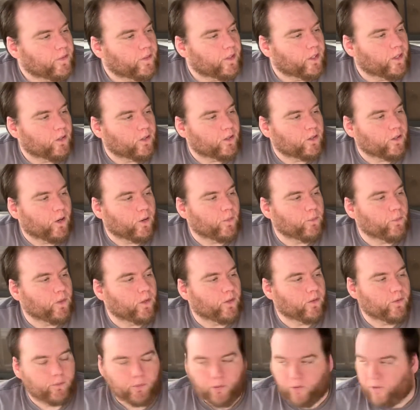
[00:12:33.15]
They'll start
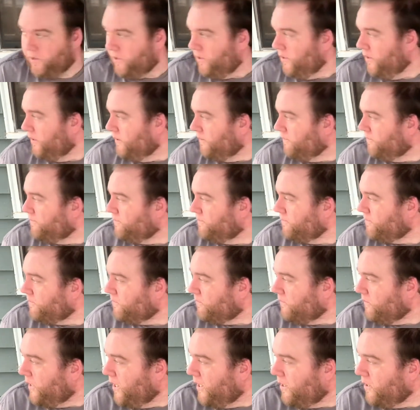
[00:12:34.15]
moving pretty good.
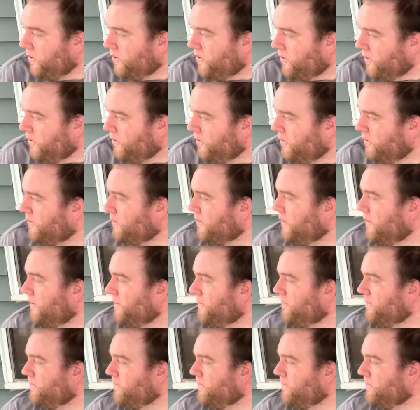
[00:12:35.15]
Deer, too, so